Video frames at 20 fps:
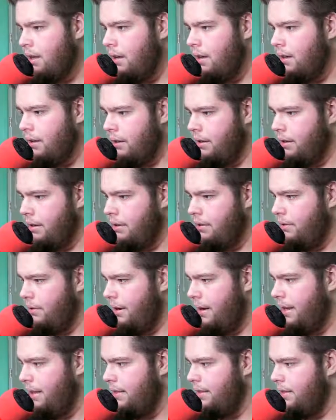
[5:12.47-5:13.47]
You know,
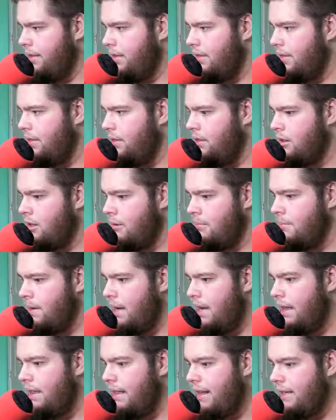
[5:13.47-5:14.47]
and to
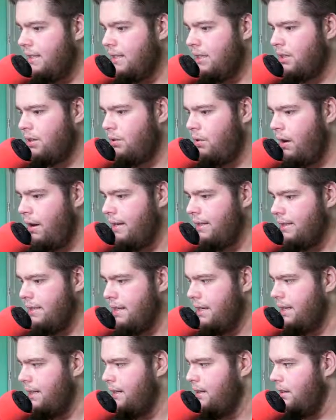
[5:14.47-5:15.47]
me, that's
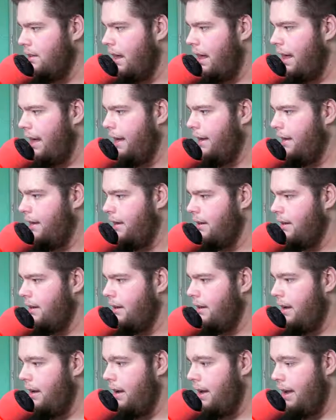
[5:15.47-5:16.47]
crazy. Like,
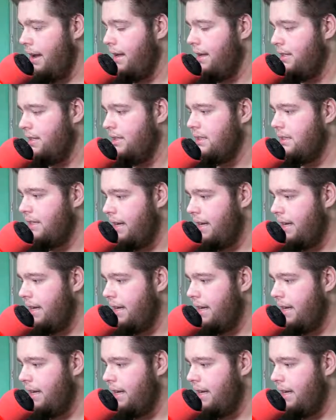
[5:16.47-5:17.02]
it just